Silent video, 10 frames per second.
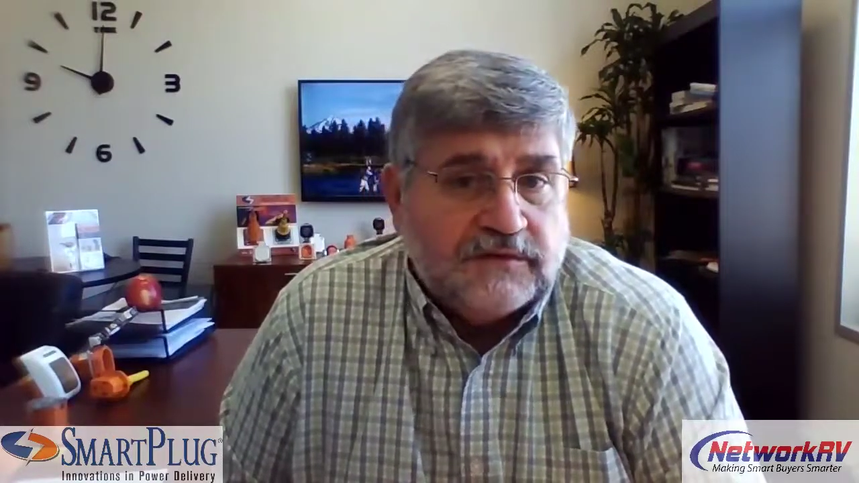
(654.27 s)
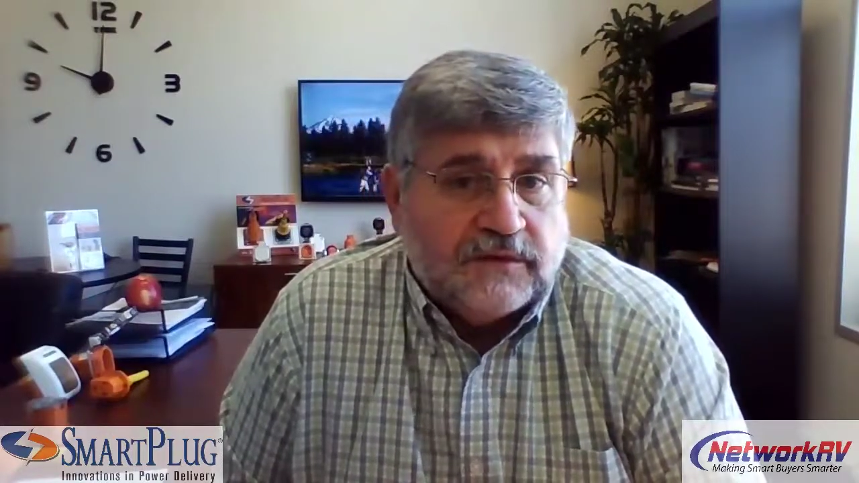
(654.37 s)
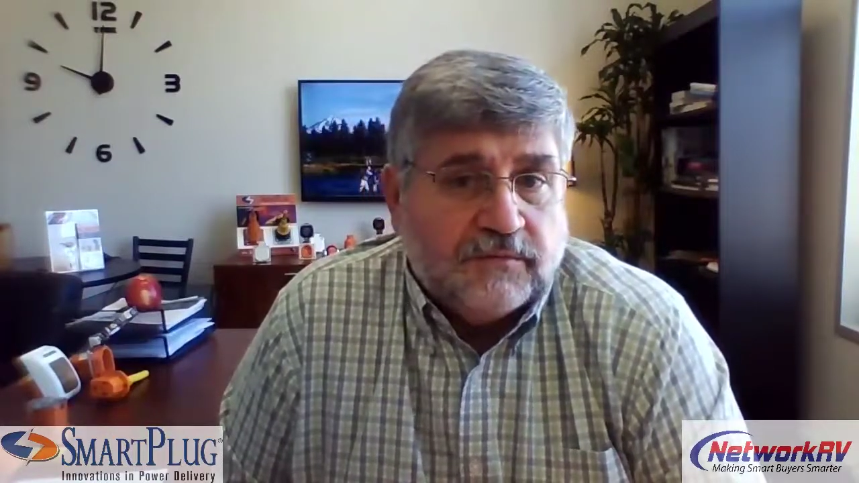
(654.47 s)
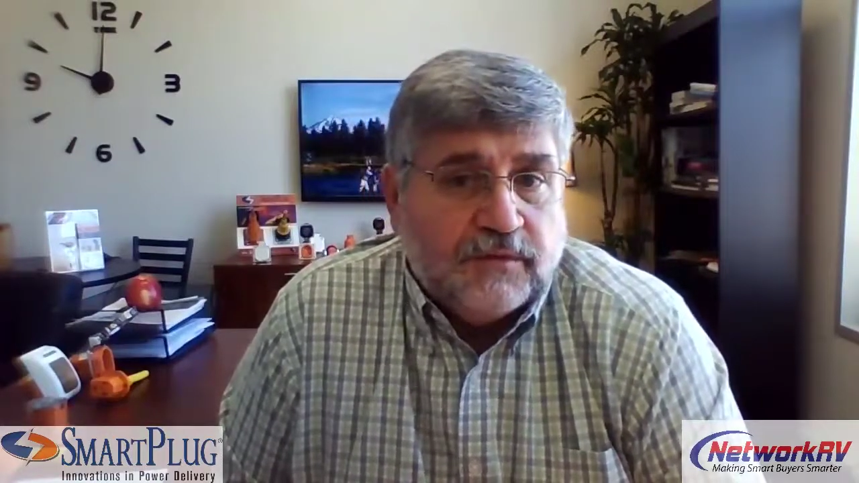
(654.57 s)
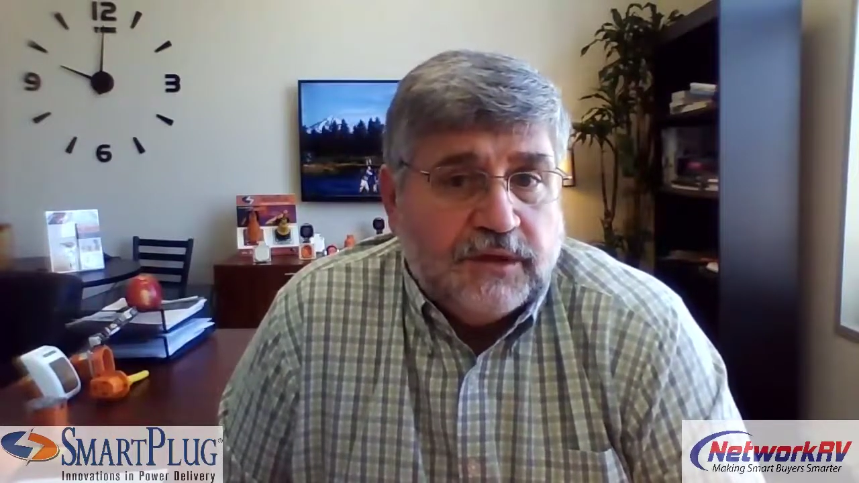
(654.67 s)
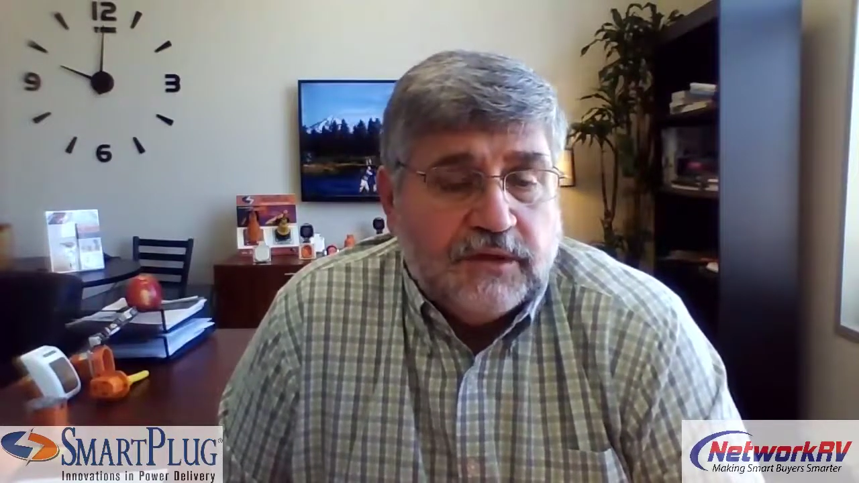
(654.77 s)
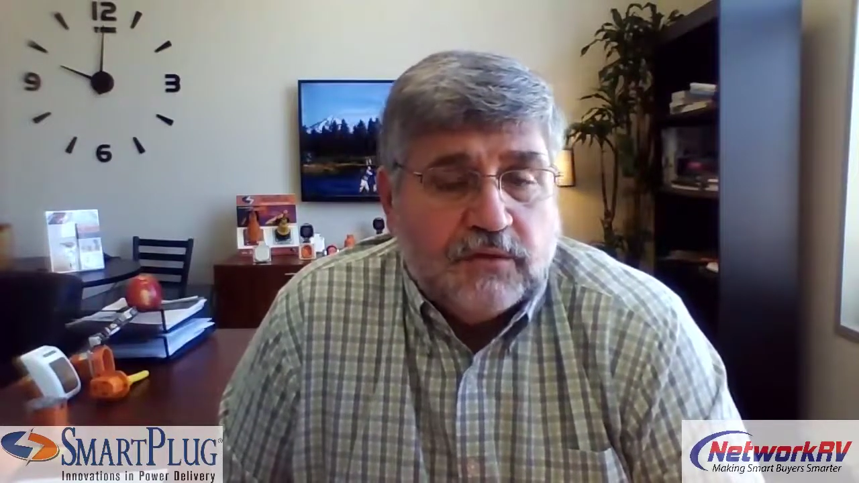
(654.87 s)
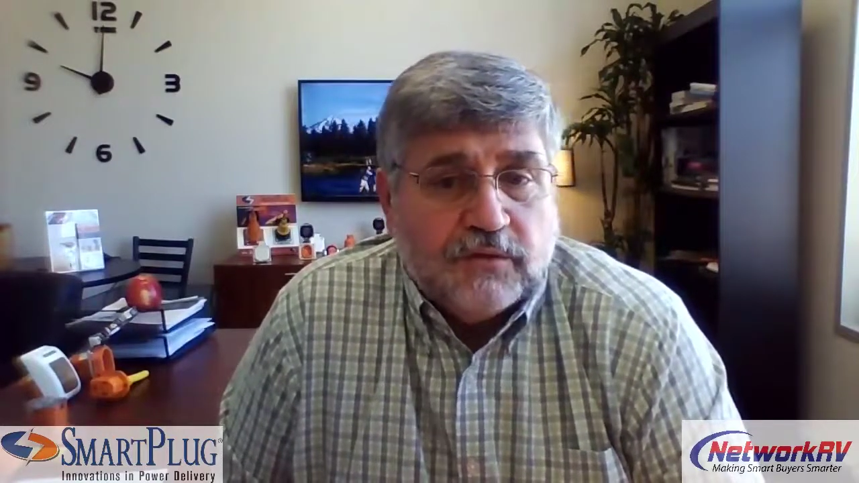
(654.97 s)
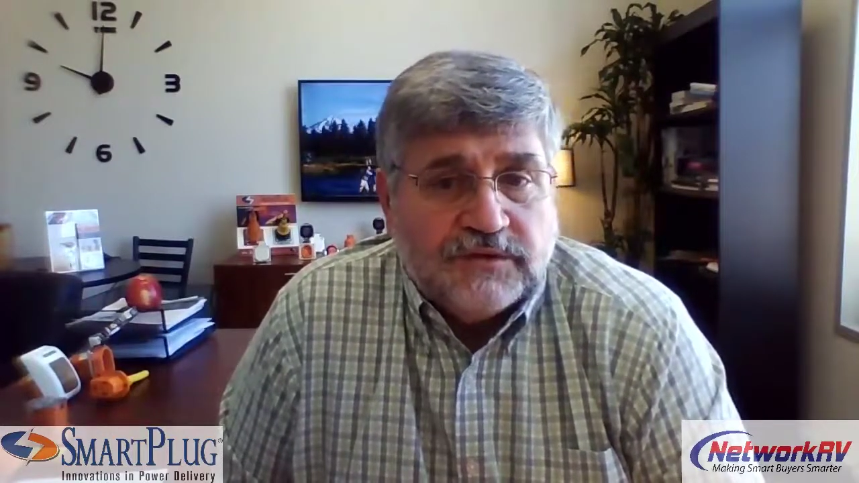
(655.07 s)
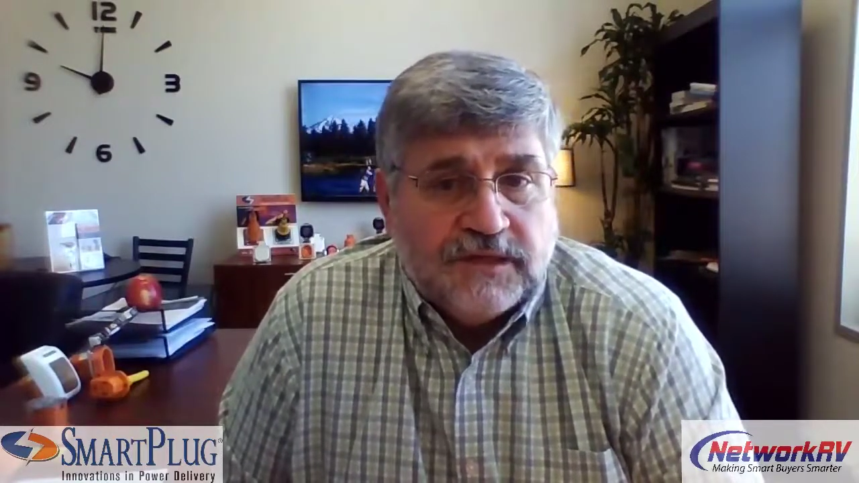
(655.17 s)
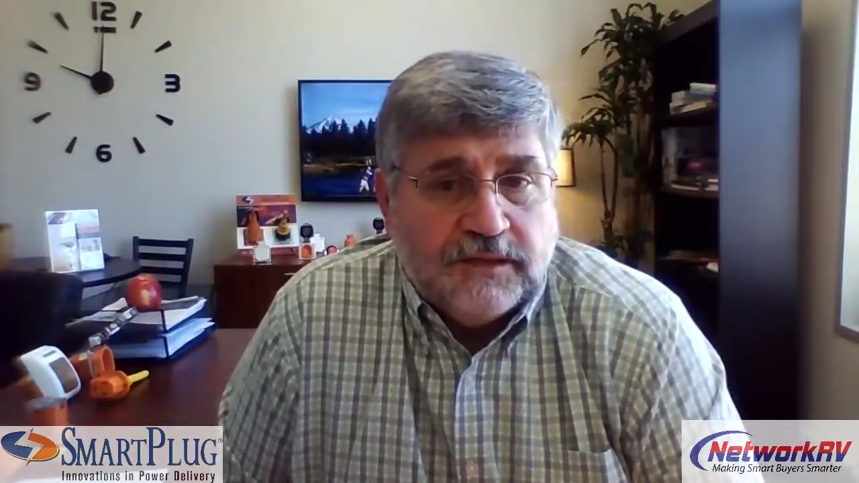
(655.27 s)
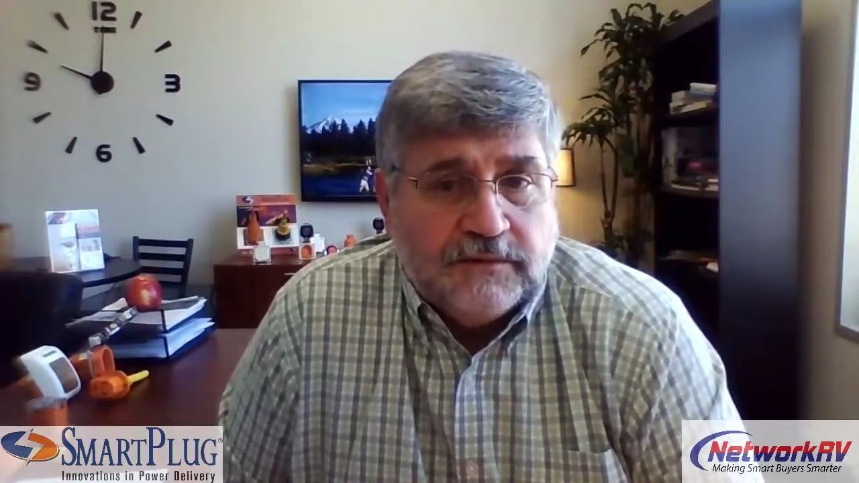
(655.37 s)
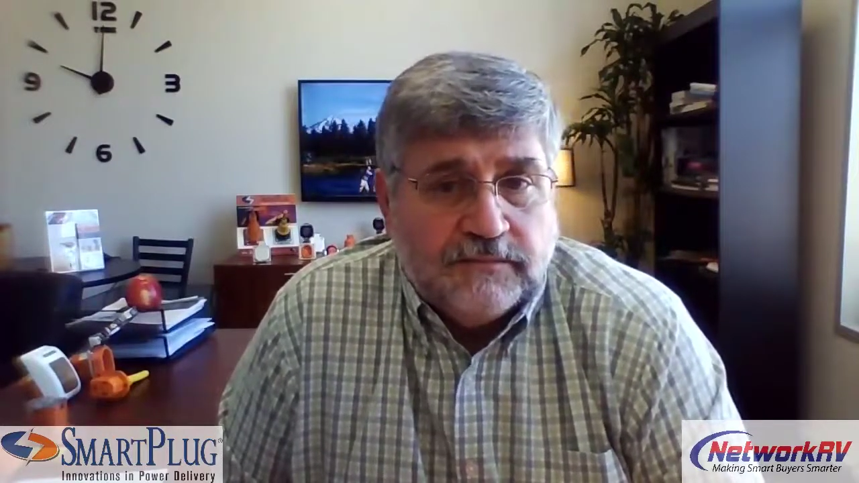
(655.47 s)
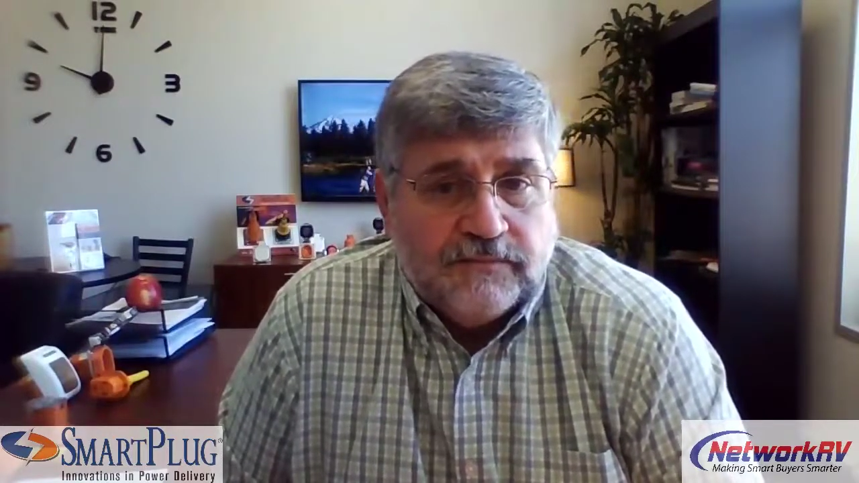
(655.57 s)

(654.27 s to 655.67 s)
a complete cord set.